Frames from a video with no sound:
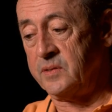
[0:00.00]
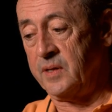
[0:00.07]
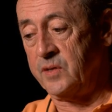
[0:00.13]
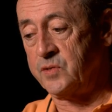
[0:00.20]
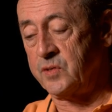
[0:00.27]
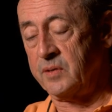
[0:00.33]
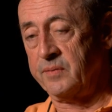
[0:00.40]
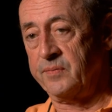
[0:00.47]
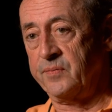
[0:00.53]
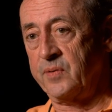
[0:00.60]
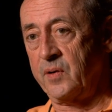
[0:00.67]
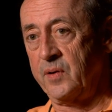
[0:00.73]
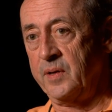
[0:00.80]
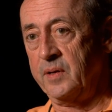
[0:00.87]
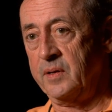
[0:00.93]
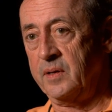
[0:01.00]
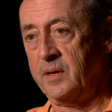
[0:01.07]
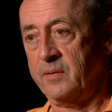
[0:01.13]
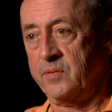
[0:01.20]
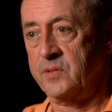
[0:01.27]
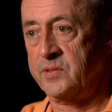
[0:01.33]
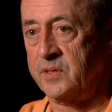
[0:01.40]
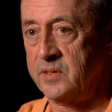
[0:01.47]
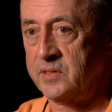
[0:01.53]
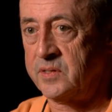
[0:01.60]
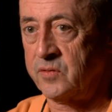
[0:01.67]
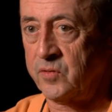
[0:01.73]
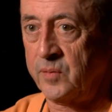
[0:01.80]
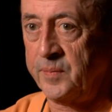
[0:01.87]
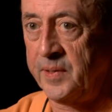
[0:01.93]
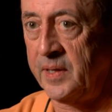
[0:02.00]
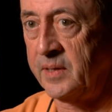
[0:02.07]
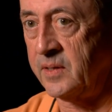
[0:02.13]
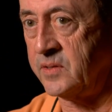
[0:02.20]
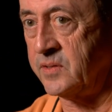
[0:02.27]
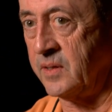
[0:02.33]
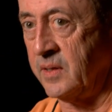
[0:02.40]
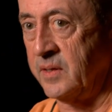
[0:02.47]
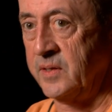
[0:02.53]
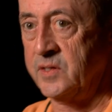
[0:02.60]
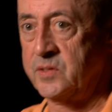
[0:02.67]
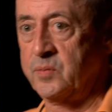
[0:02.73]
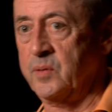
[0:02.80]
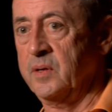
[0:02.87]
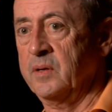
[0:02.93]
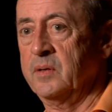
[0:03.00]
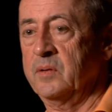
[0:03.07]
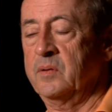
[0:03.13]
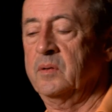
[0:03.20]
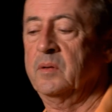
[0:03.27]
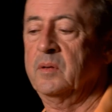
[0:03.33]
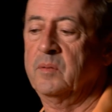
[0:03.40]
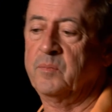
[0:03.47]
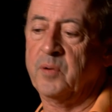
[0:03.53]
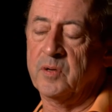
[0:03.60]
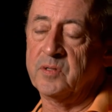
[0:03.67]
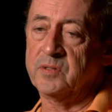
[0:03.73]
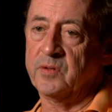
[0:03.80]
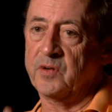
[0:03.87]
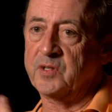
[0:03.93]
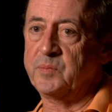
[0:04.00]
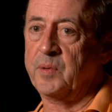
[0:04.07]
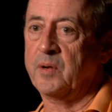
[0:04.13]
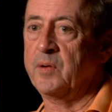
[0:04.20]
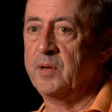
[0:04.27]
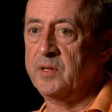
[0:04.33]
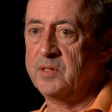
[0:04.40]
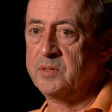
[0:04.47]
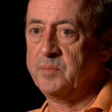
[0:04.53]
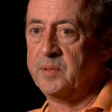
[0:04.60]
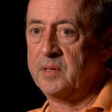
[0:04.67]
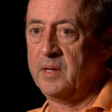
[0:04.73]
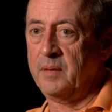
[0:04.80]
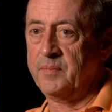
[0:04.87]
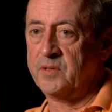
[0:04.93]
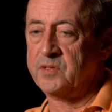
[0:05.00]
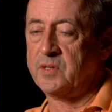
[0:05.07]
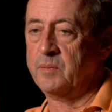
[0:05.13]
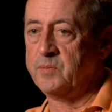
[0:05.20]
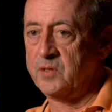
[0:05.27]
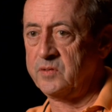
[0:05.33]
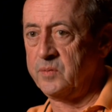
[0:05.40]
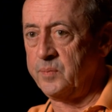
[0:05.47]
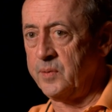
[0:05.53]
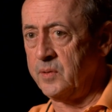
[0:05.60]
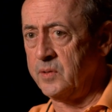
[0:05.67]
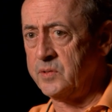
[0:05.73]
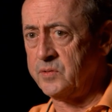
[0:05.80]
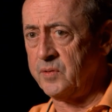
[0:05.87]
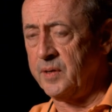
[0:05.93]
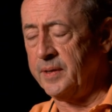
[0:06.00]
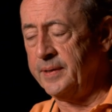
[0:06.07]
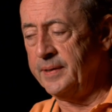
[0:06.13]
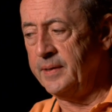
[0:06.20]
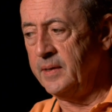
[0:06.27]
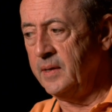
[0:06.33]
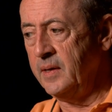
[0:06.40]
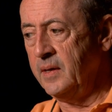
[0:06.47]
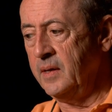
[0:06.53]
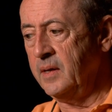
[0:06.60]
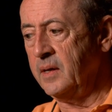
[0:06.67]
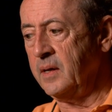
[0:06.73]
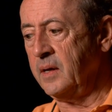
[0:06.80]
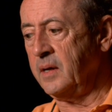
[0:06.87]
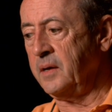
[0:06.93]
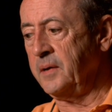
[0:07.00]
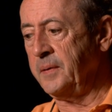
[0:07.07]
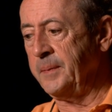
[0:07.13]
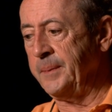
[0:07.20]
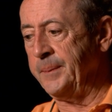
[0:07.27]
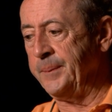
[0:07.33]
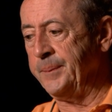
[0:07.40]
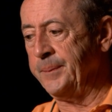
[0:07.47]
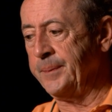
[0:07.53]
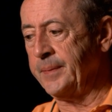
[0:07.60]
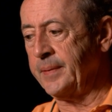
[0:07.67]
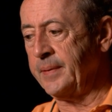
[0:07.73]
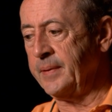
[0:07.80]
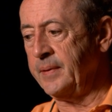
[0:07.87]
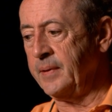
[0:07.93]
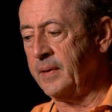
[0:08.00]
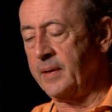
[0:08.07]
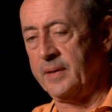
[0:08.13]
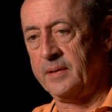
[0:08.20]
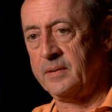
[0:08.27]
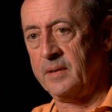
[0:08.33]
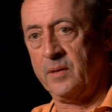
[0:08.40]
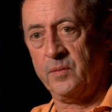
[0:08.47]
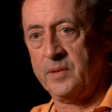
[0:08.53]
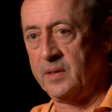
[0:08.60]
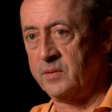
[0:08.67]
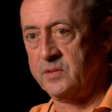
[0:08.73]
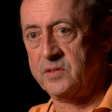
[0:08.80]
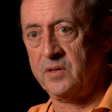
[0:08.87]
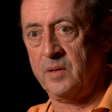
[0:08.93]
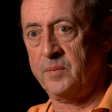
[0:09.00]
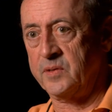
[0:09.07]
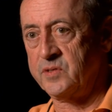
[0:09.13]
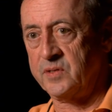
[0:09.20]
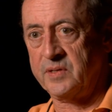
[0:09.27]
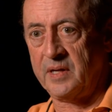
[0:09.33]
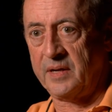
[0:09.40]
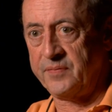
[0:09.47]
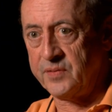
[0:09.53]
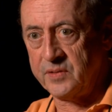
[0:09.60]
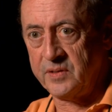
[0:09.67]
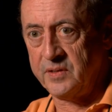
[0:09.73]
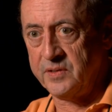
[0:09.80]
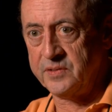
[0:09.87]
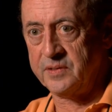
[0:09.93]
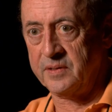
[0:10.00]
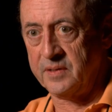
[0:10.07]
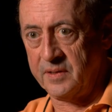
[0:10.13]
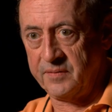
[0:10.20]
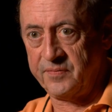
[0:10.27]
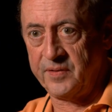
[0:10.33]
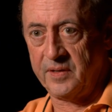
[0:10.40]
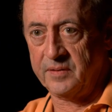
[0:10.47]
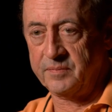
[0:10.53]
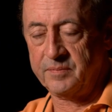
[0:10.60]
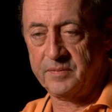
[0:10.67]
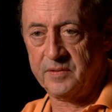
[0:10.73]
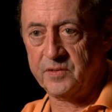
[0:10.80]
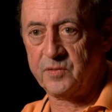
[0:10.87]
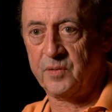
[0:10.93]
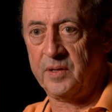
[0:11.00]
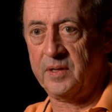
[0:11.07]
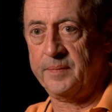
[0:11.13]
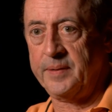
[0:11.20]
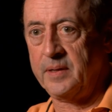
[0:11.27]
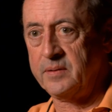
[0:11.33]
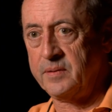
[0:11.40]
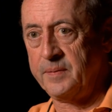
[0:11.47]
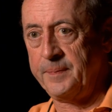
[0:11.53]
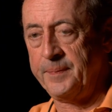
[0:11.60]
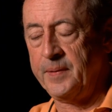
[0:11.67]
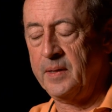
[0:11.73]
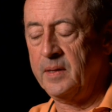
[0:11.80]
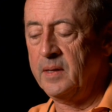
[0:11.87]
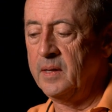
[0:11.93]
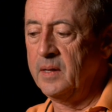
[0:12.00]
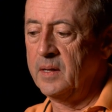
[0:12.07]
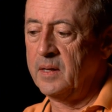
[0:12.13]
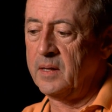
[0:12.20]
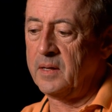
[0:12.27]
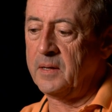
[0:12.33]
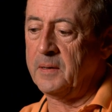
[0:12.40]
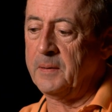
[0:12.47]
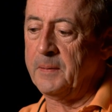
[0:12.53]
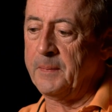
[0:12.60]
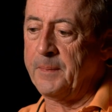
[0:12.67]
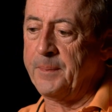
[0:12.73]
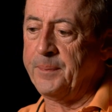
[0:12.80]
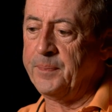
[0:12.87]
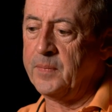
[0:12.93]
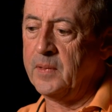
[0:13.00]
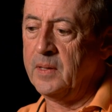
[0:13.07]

nature very ever since the Romantics, at least, when personal experience became the subject of poetry. Um, I I went out and saw a bunch of daffodils, and I felt this way about them. Um,